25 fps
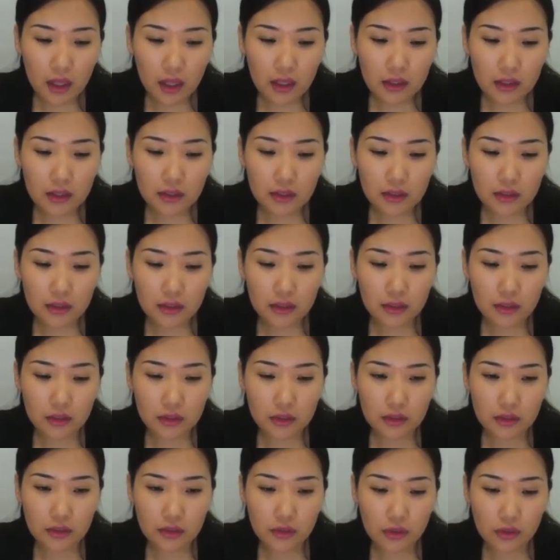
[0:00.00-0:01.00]
The
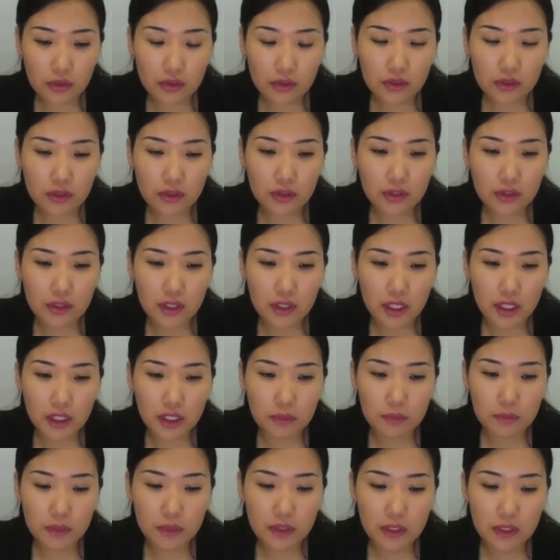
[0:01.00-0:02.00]
third
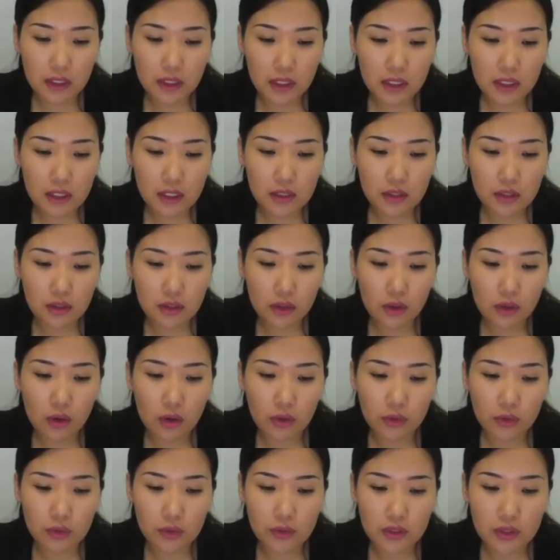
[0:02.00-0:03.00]
statement is
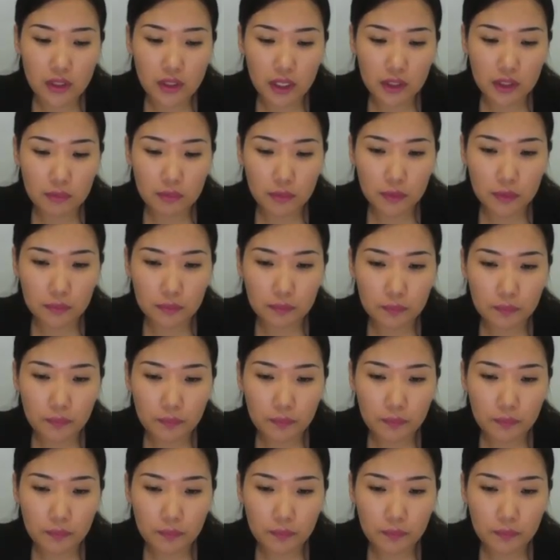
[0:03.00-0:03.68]
go to statement.